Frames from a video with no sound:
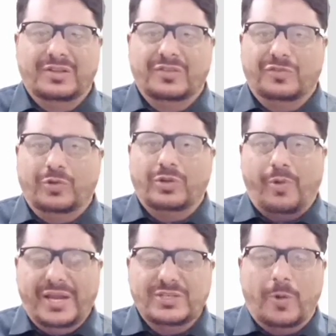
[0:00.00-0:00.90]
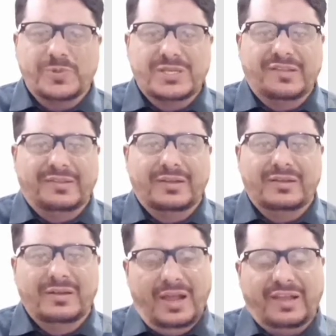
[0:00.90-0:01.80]
So the right option is
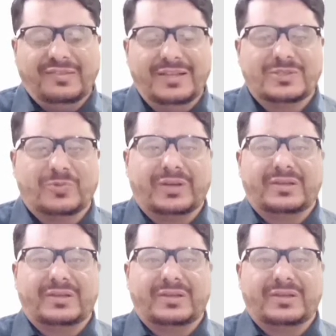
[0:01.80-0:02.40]
eccentric.